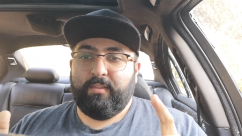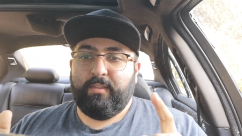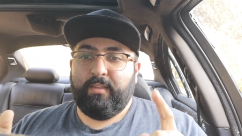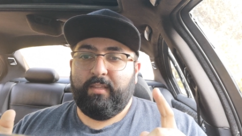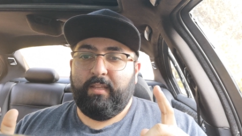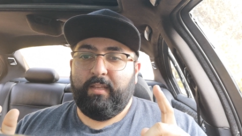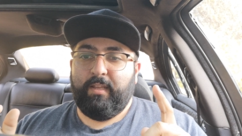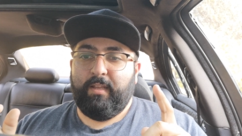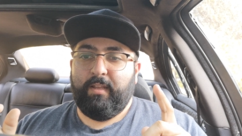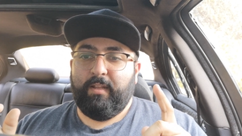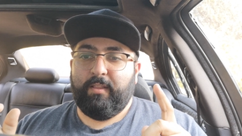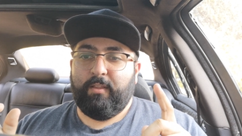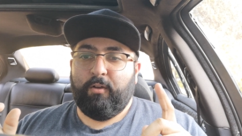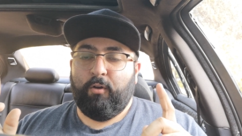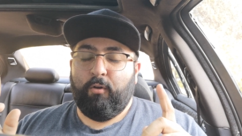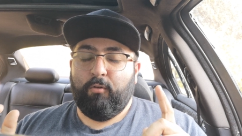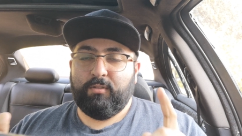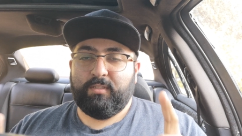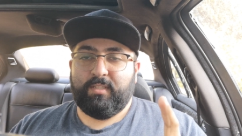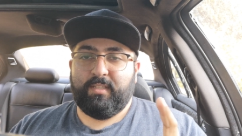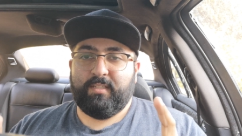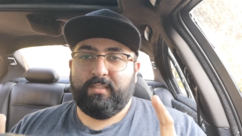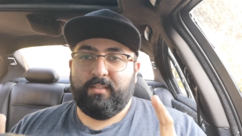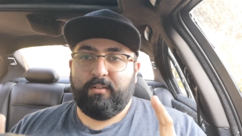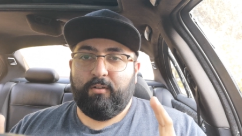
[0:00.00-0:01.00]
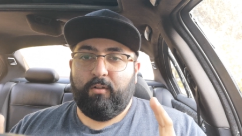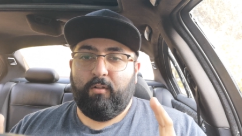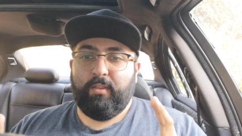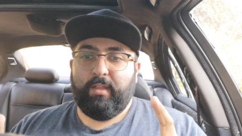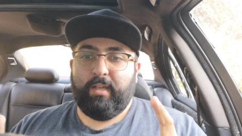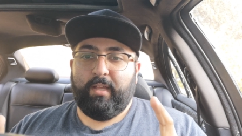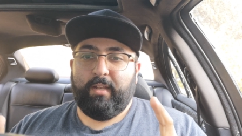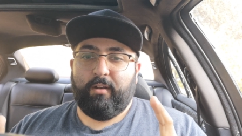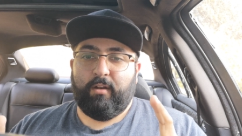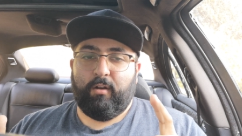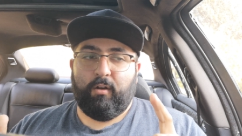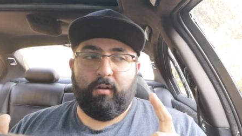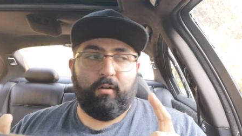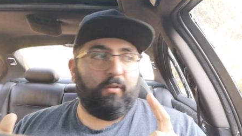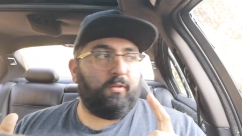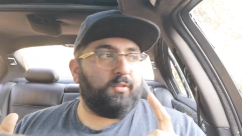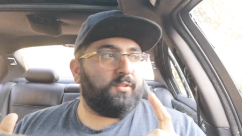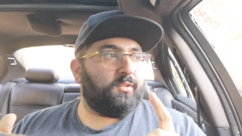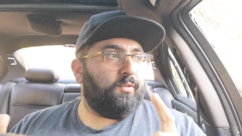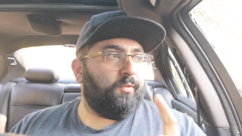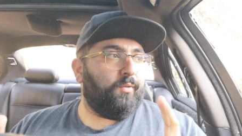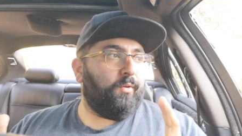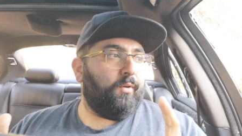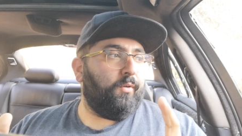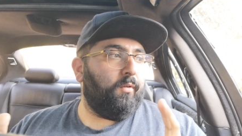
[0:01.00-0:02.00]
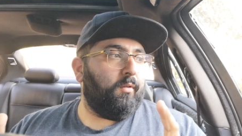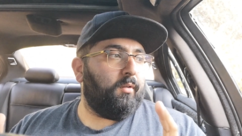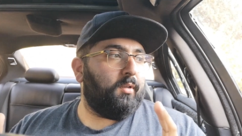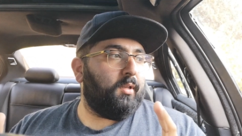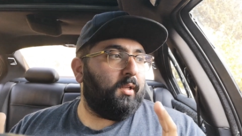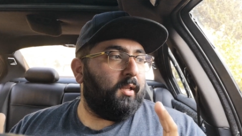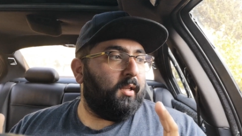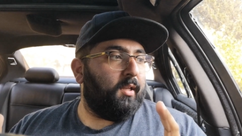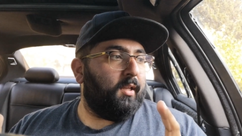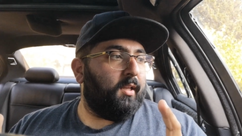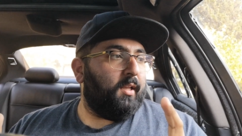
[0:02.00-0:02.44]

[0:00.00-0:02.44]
the hoses and all that are so old